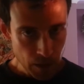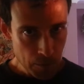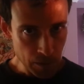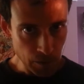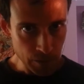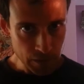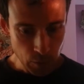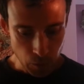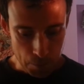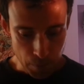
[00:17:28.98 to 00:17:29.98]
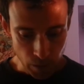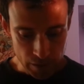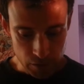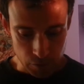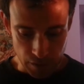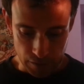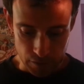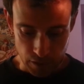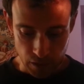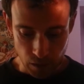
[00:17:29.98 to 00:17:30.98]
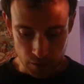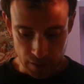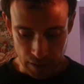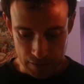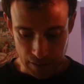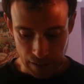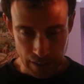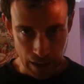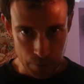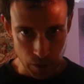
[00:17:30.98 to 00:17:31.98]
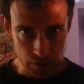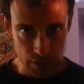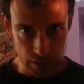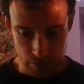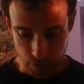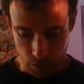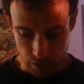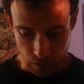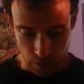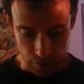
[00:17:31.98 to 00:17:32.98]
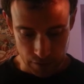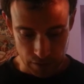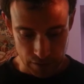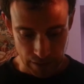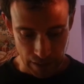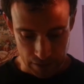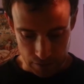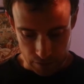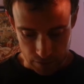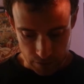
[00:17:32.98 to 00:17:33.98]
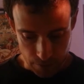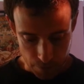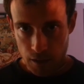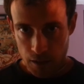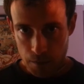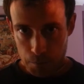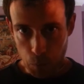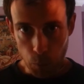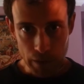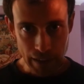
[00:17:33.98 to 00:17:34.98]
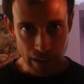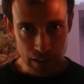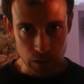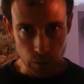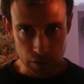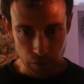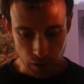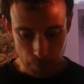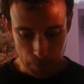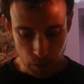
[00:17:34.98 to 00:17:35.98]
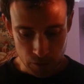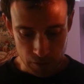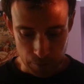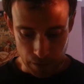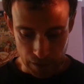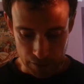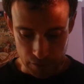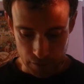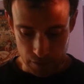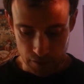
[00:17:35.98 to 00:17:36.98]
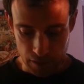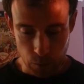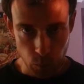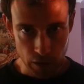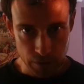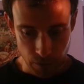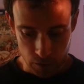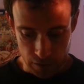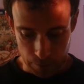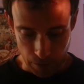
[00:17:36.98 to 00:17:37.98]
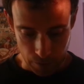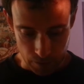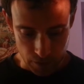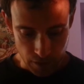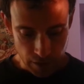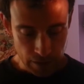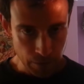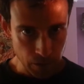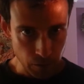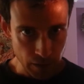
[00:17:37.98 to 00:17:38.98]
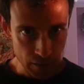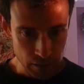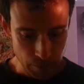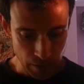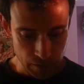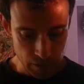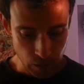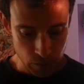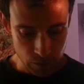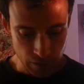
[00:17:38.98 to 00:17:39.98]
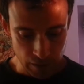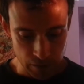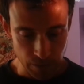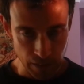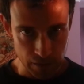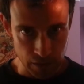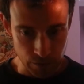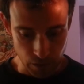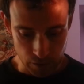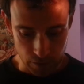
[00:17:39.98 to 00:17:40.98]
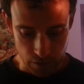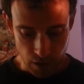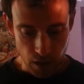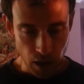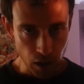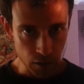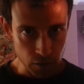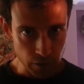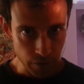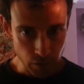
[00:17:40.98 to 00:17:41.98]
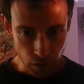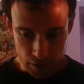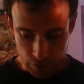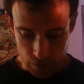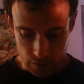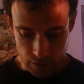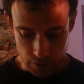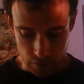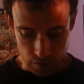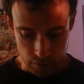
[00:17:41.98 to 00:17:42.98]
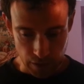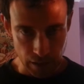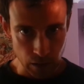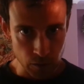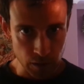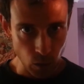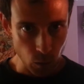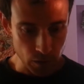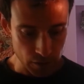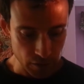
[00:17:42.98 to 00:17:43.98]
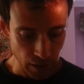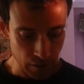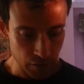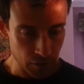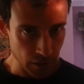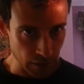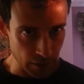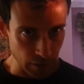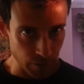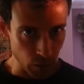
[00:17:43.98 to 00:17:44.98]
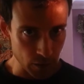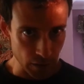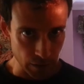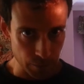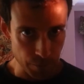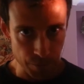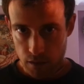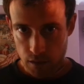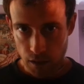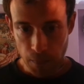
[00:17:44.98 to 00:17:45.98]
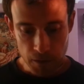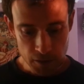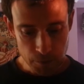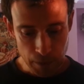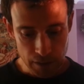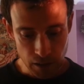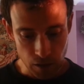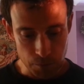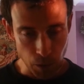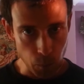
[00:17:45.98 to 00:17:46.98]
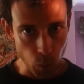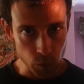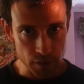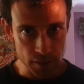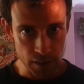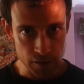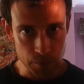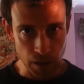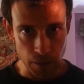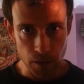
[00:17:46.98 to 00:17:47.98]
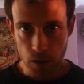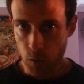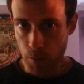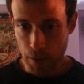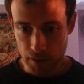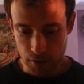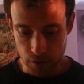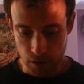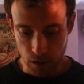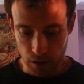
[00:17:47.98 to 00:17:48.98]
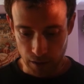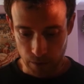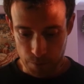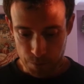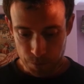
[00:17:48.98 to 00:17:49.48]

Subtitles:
But obviously we're not mind readers and can't tell exactly how much each voter likes each candidate. But what we can do is run computer simulations and see which voting methods give the greatest amount of total satisfaction to voters under a variety of conditions, including honest and strategic voting. And this has been done by Warren D. Smith, who I mentioned earlier.